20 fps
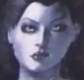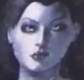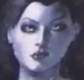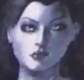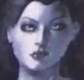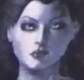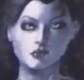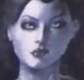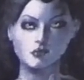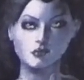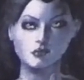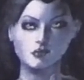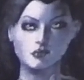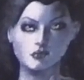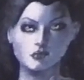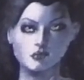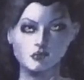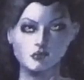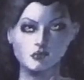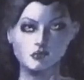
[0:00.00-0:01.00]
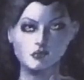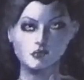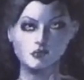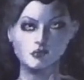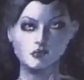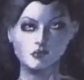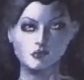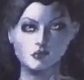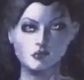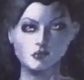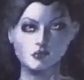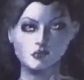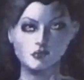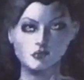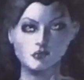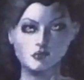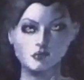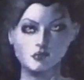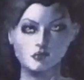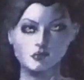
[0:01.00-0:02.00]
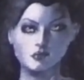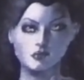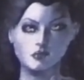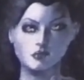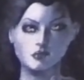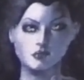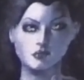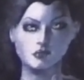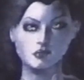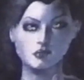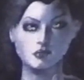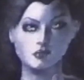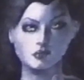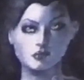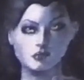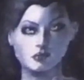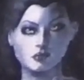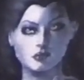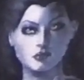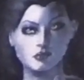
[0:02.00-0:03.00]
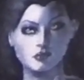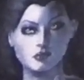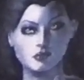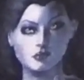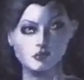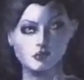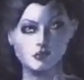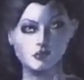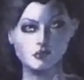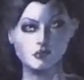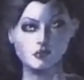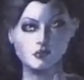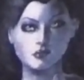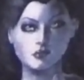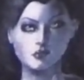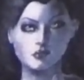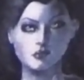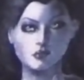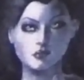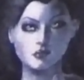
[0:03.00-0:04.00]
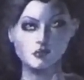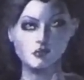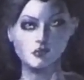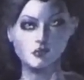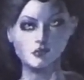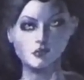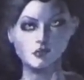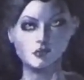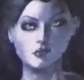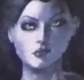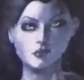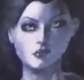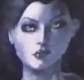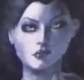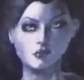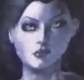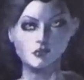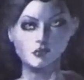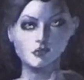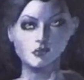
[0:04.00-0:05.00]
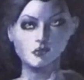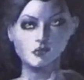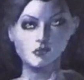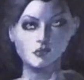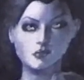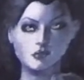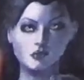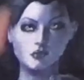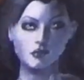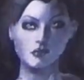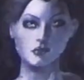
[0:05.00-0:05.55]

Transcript: [no speech]